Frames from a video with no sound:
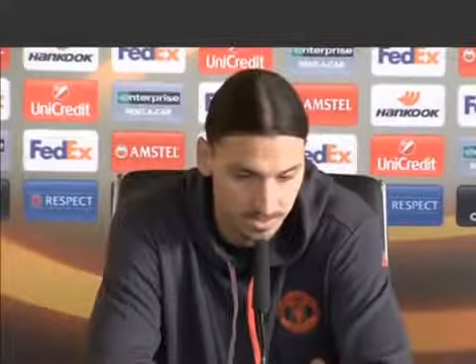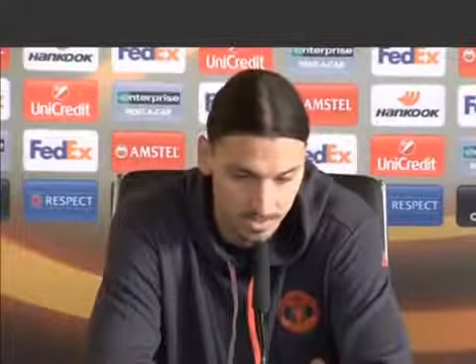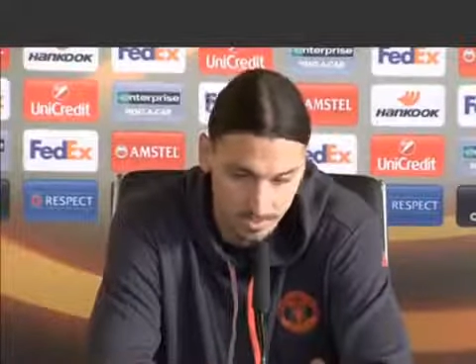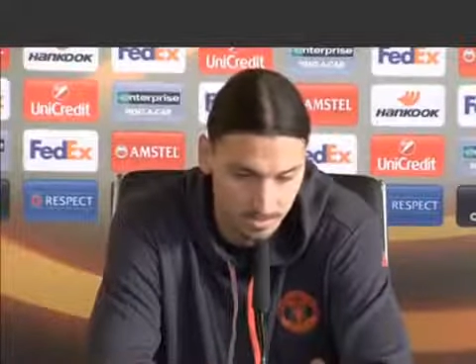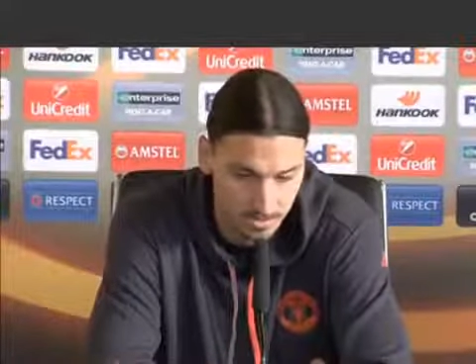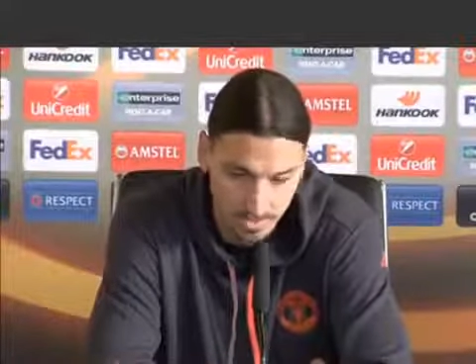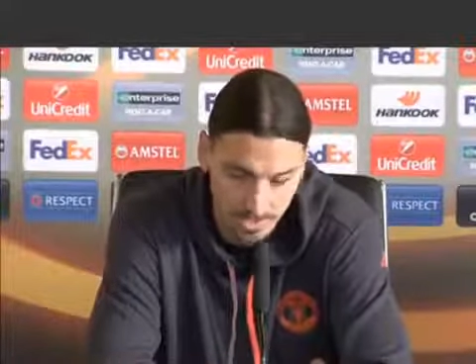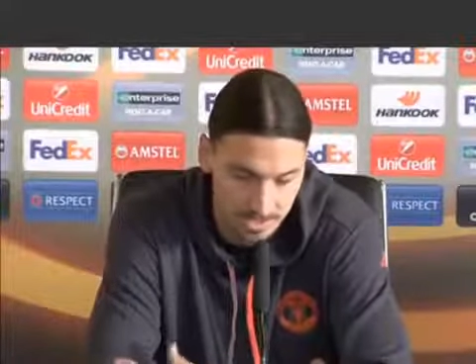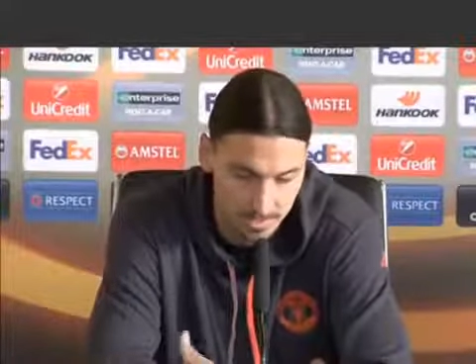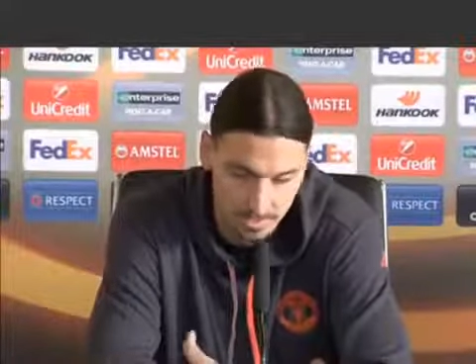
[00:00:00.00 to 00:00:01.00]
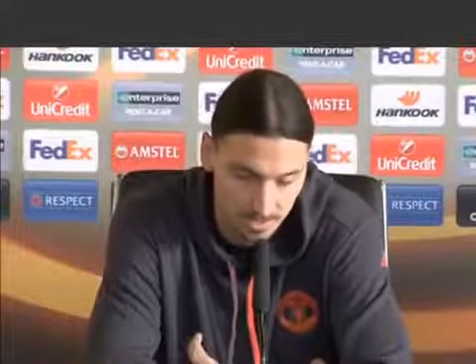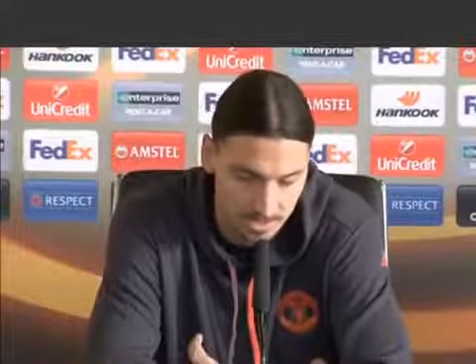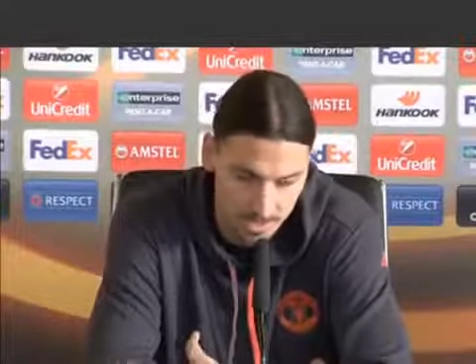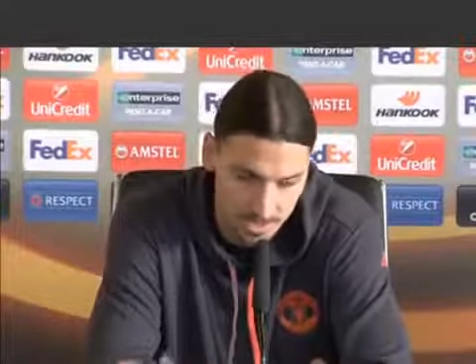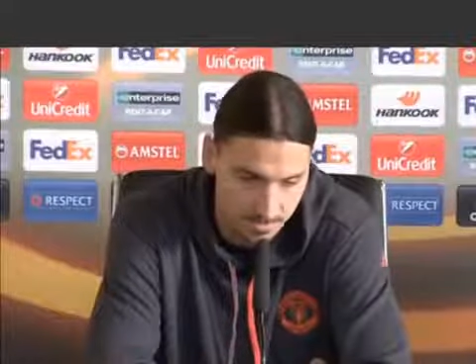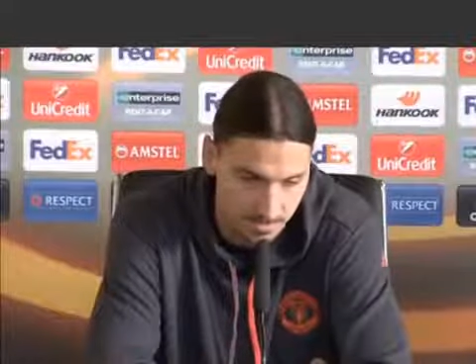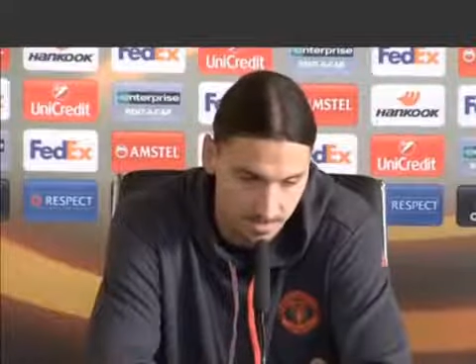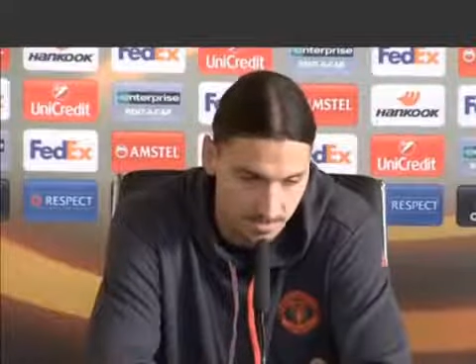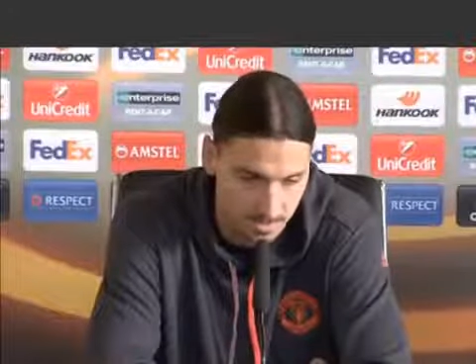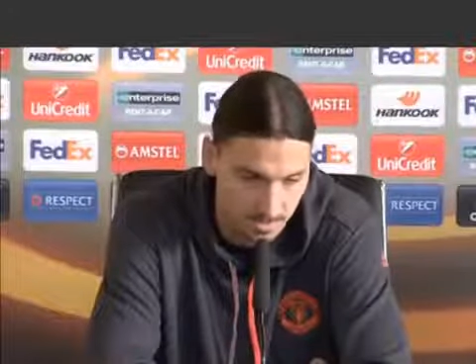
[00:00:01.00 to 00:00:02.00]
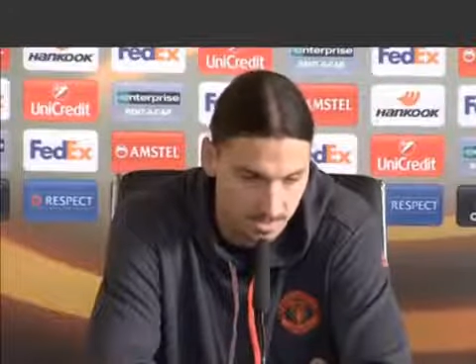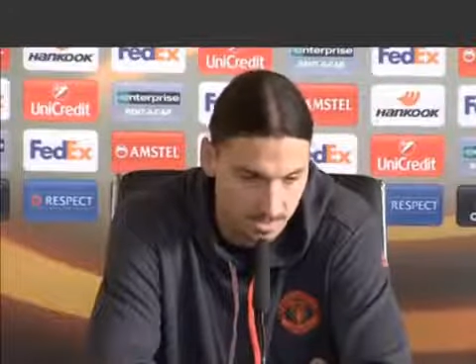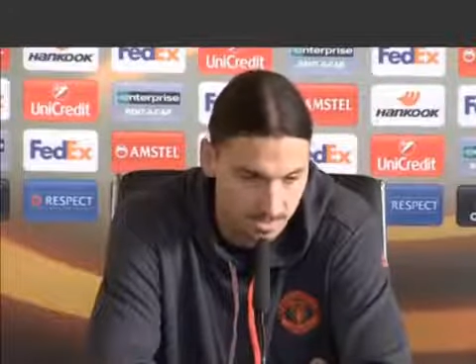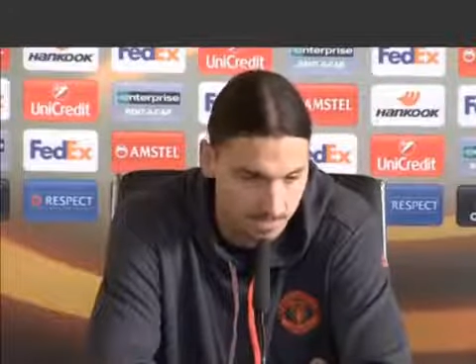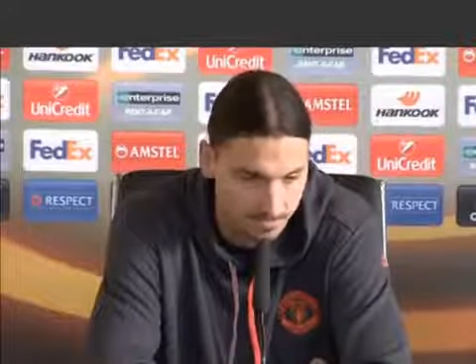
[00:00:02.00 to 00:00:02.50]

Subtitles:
Here, anything can happen. I mean, you can